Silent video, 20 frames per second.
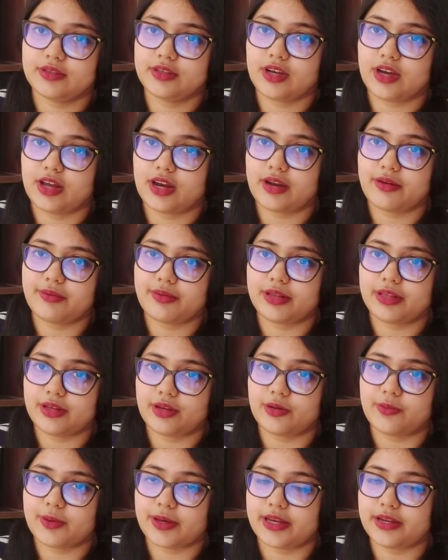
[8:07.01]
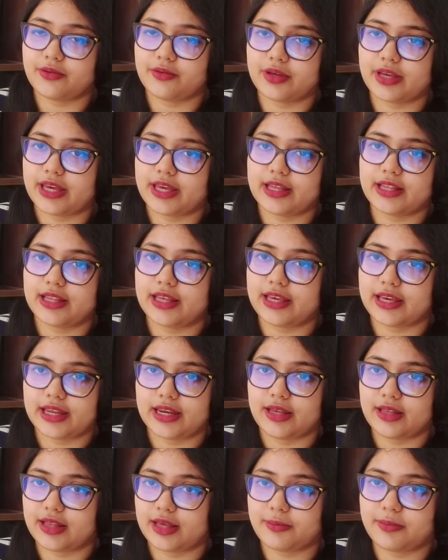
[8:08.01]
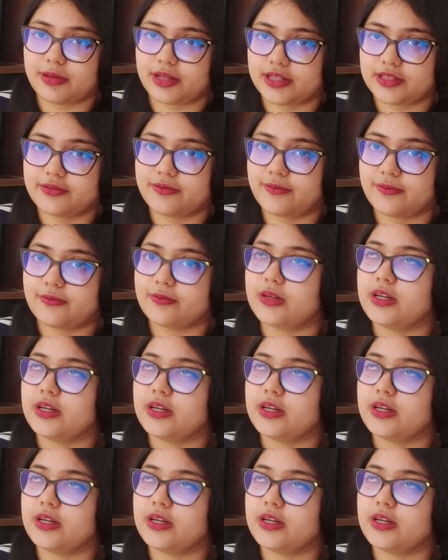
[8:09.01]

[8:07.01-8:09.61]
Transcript: God, I really hope I don't get like any like plus